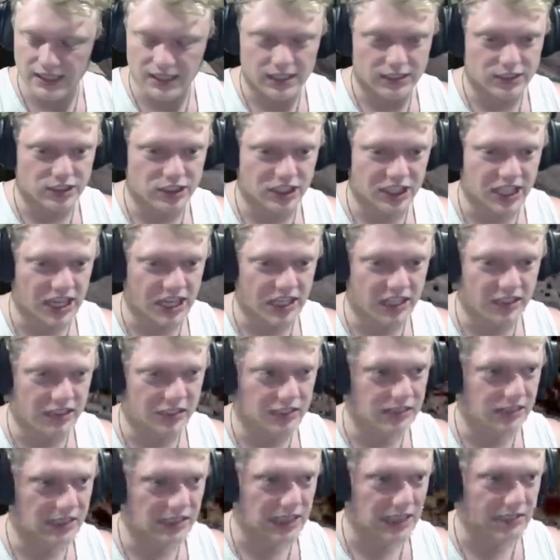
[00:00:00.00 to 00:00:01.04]
uh, chair.
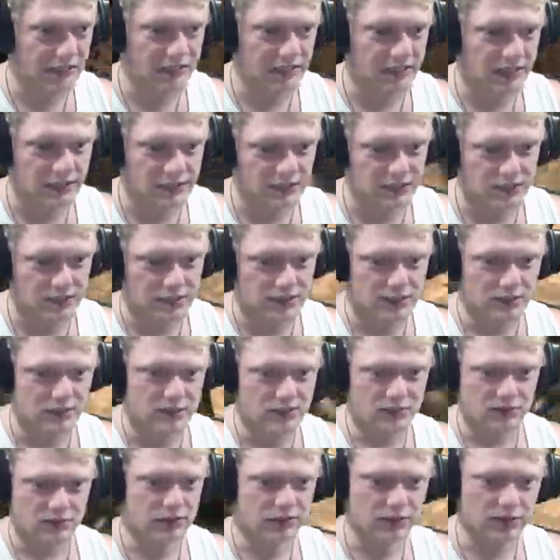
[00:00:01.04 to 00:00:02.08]
Like I feel.
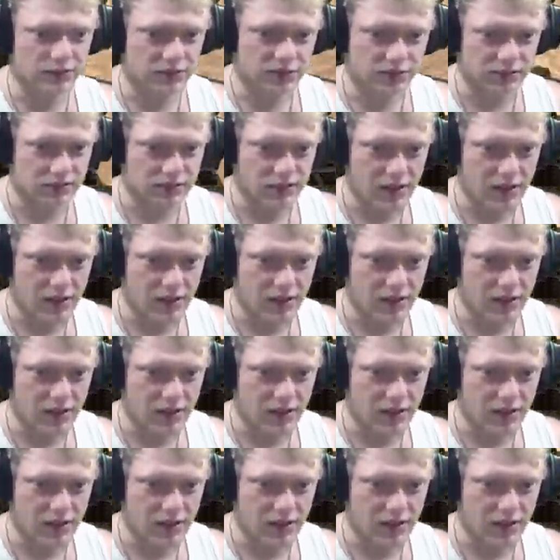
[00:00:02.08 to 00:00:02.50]
Ooh.